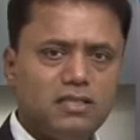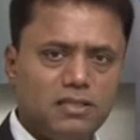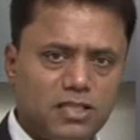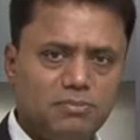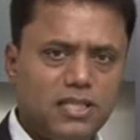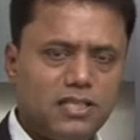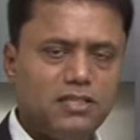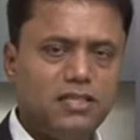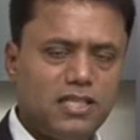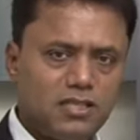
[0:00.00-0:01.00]
subjects,
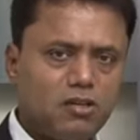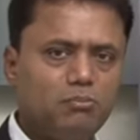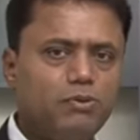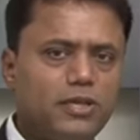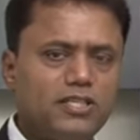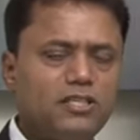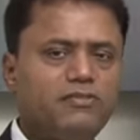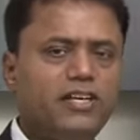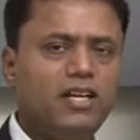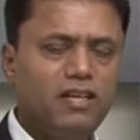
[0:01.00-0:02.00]
these components are
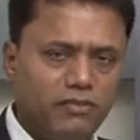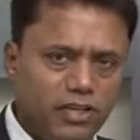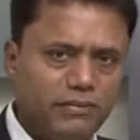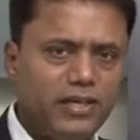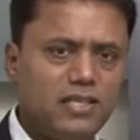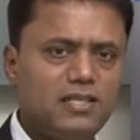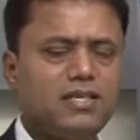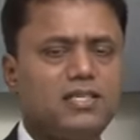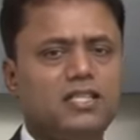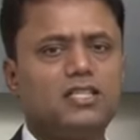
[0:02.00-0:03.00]
very well
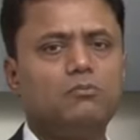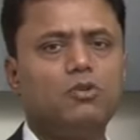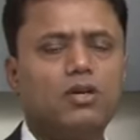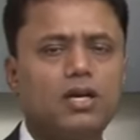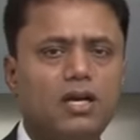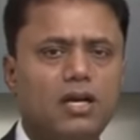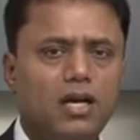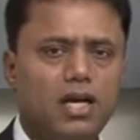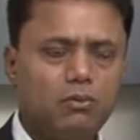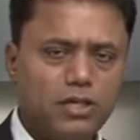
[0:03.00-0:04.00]
discussed in the book.
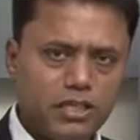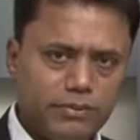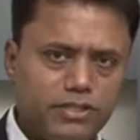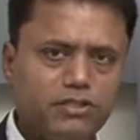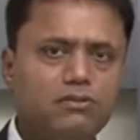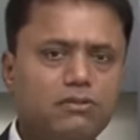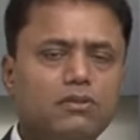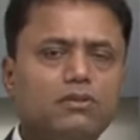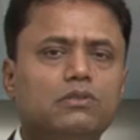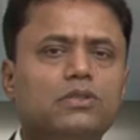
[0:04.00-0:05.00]
I would request you to
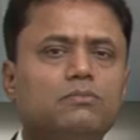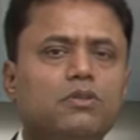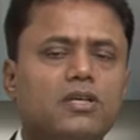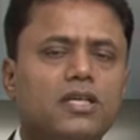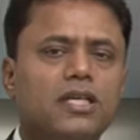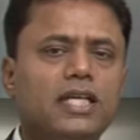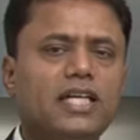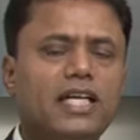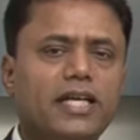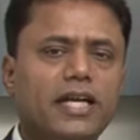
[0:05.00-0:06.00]
go through the book in
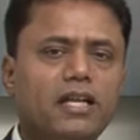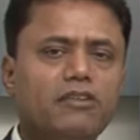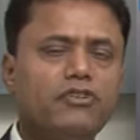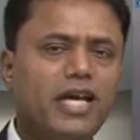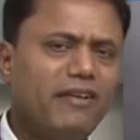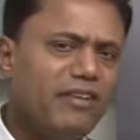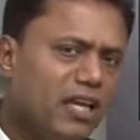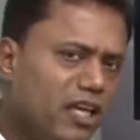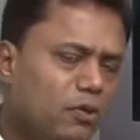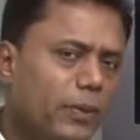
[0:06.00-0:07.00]
detail. If you have
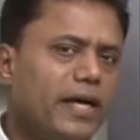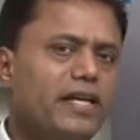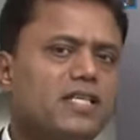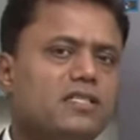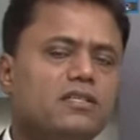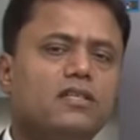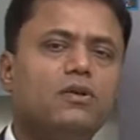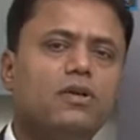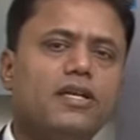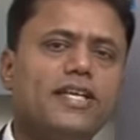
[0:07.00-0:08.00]
any queries,
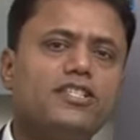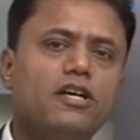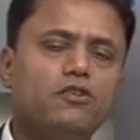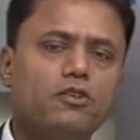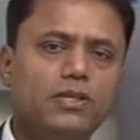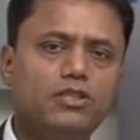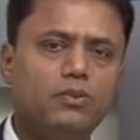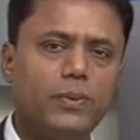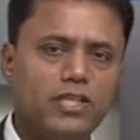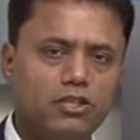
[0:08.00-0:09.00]
you can reach out to me
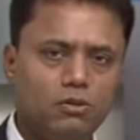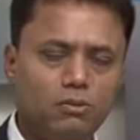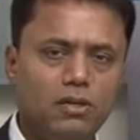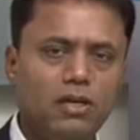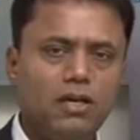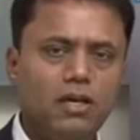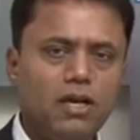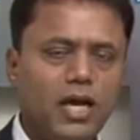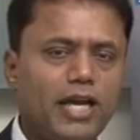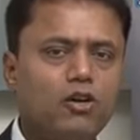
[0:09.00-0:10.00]
through vSchool.
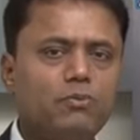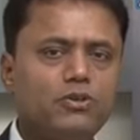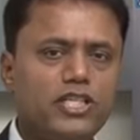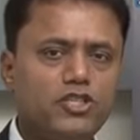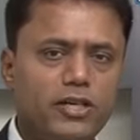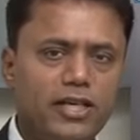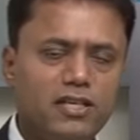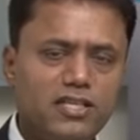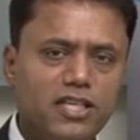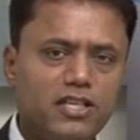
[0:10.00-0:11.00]
I hope you enjoyed
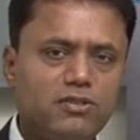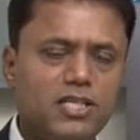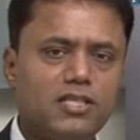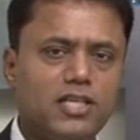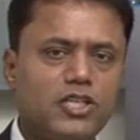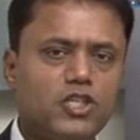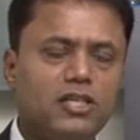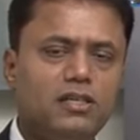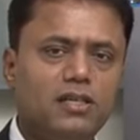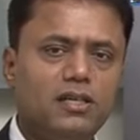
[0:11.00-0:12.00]
listening to this
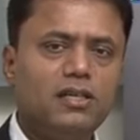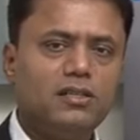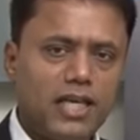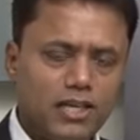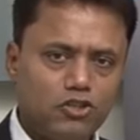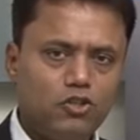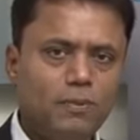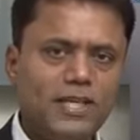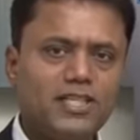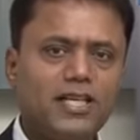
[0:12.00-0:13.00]
lecture. Thank you so
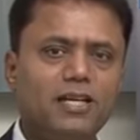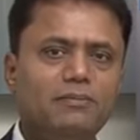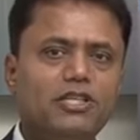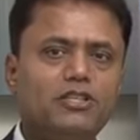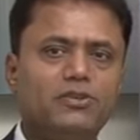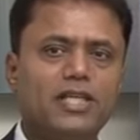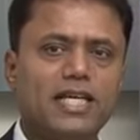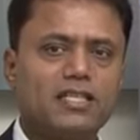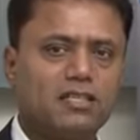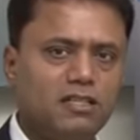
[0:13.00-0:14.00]
much, and I'll meet you in the
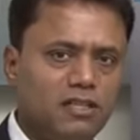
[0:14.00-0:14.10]
next